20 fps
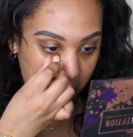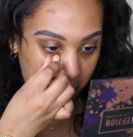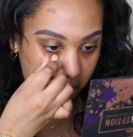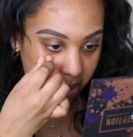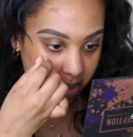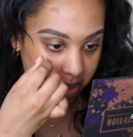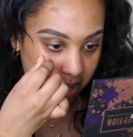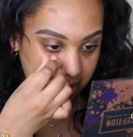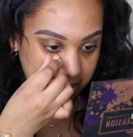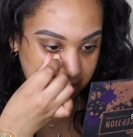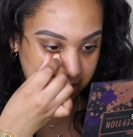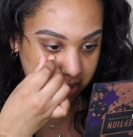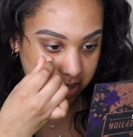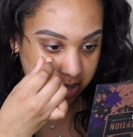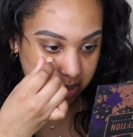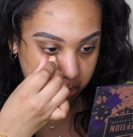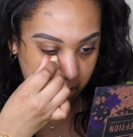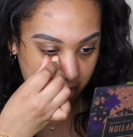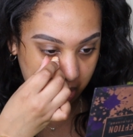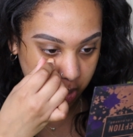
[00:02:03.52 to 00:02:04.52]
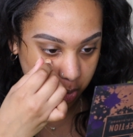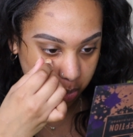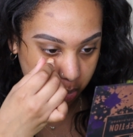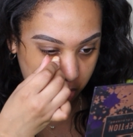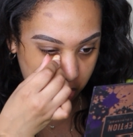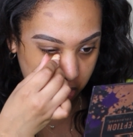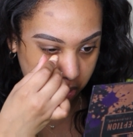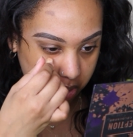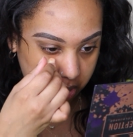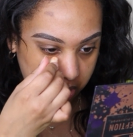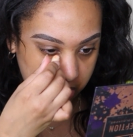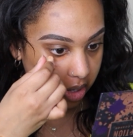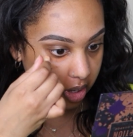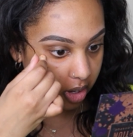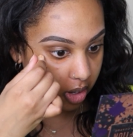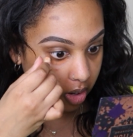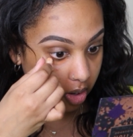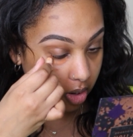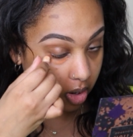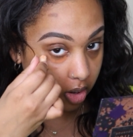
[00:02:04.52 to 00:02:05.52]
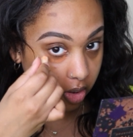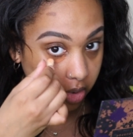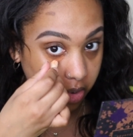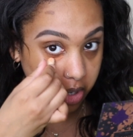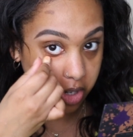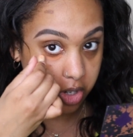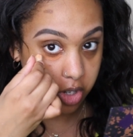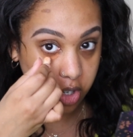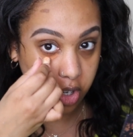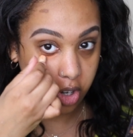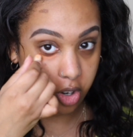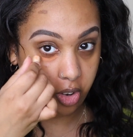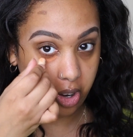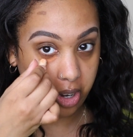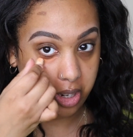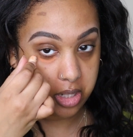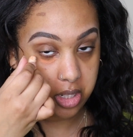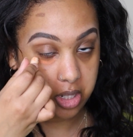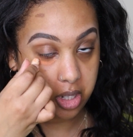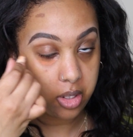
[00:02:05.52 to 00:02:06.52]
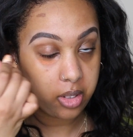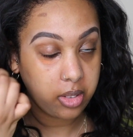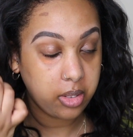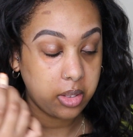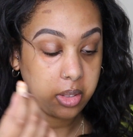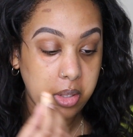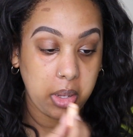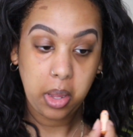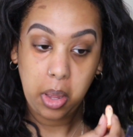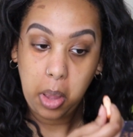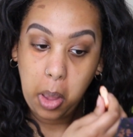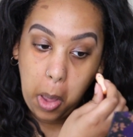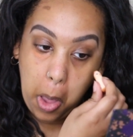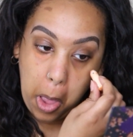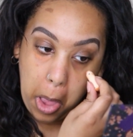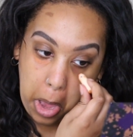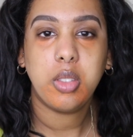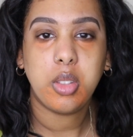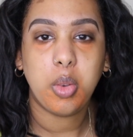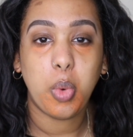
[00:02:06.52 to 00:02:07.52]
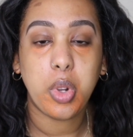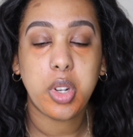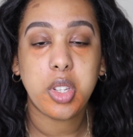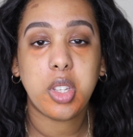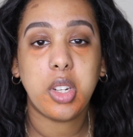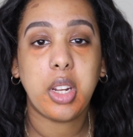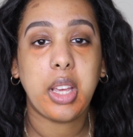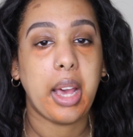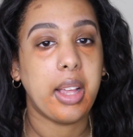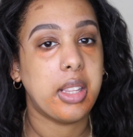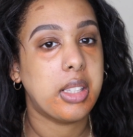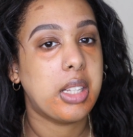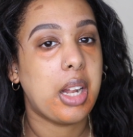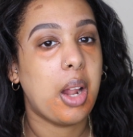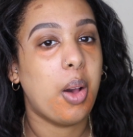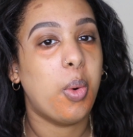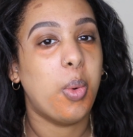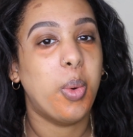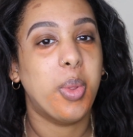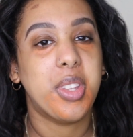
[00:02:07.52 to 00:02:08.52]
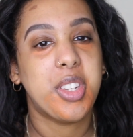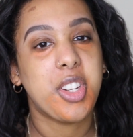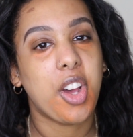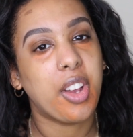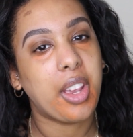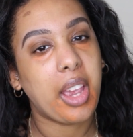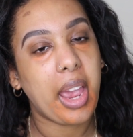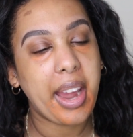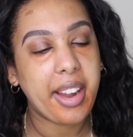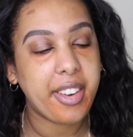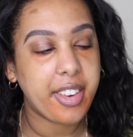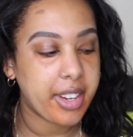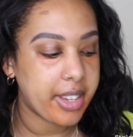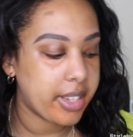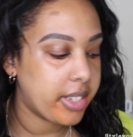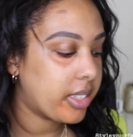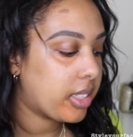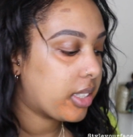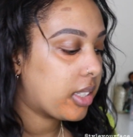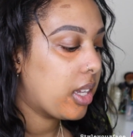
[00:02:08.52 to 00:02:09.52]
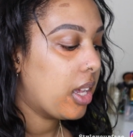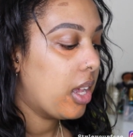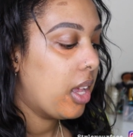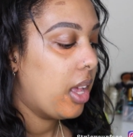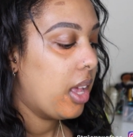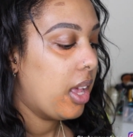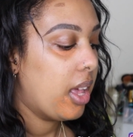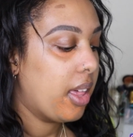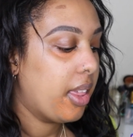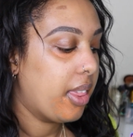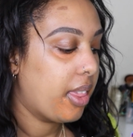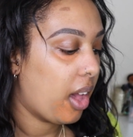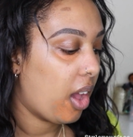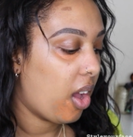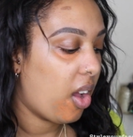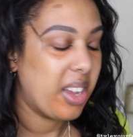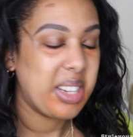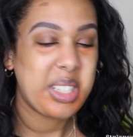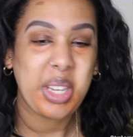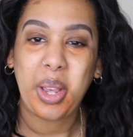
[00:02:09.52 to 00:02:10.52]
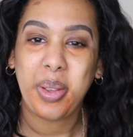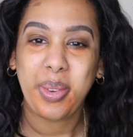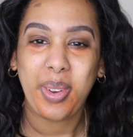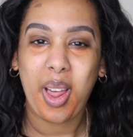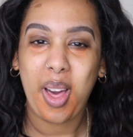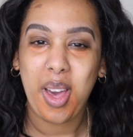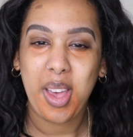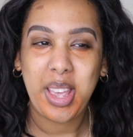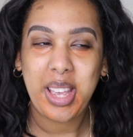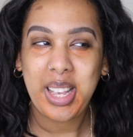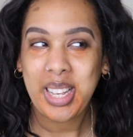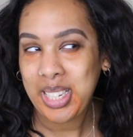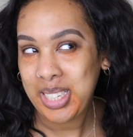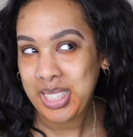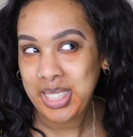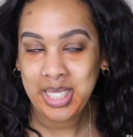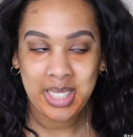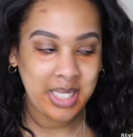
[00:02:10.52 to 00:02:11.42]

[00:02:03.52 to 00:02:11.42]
But that's the Smashbox orange corrector. So we're just going to cancel out all the dark areas that I don't like.